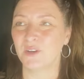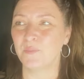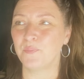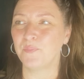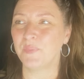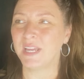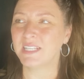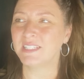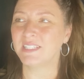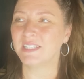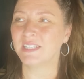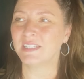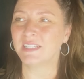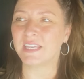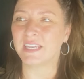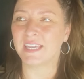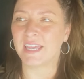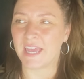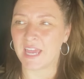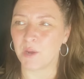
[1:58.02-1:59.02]
basically
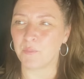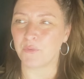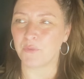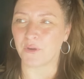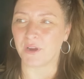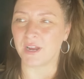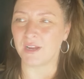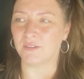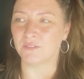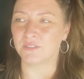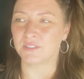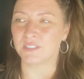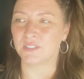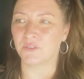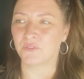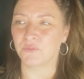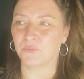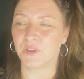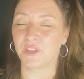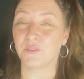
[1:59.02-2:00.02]
campgrounds
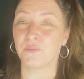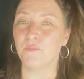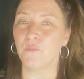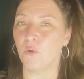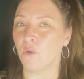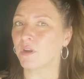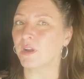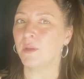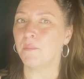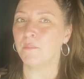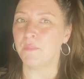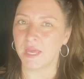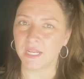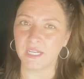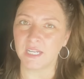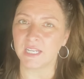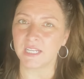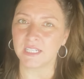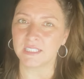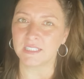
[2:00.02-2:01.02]
with more
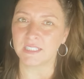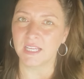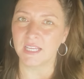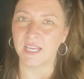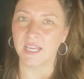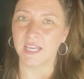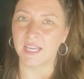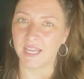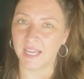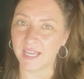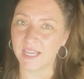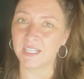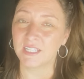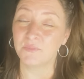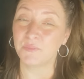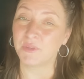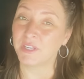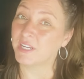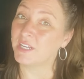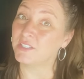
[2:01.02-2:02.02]
amenities.
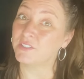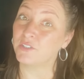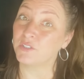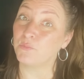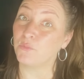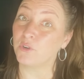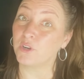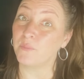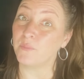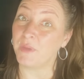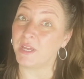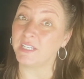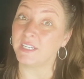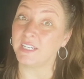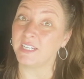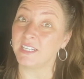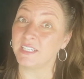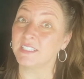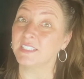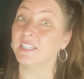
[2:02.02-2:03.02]
And because there's more
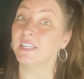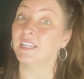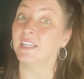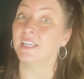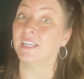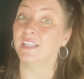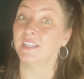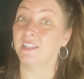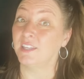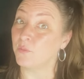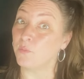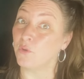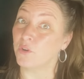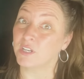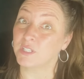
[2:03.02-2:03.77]
amenities, they're more